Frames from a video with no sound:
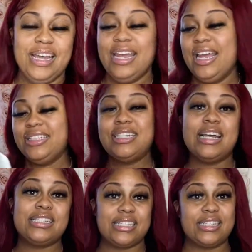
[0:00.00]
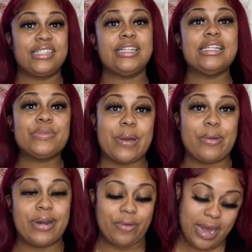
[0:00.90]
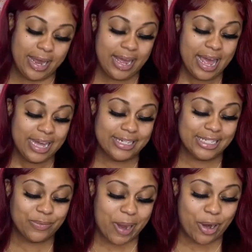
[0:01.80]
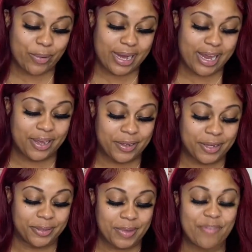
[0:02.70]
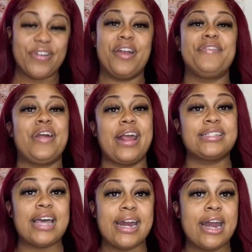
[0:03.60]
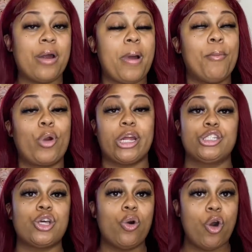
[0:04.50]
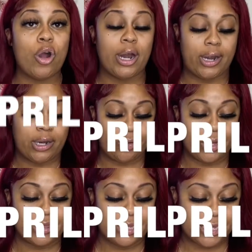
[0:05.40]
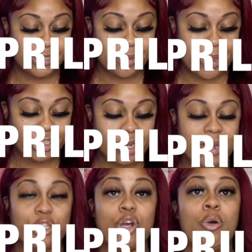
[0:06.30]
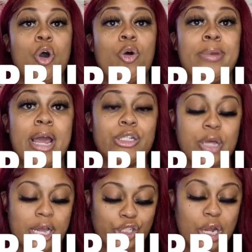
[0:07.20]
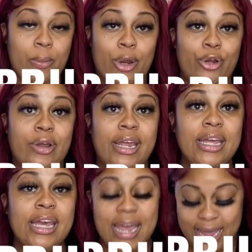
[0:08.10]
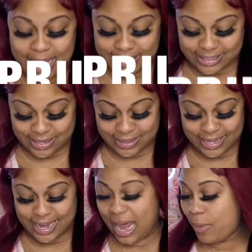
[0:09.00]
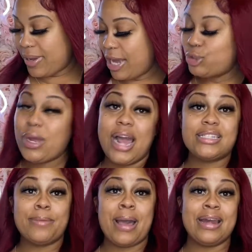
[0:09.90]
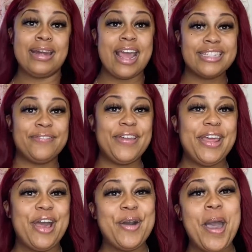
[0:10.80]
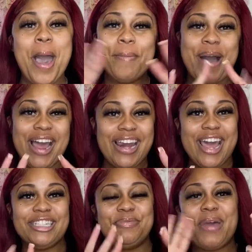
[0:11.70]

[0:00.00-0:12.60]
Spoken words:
It's just wait on it, okay? Just wait on it. I'm very, very excited. I'm working so hard on this. I'm actually about to go home now so I can start working on it. Until then, I will catch you guys in my next video. Bye, Lash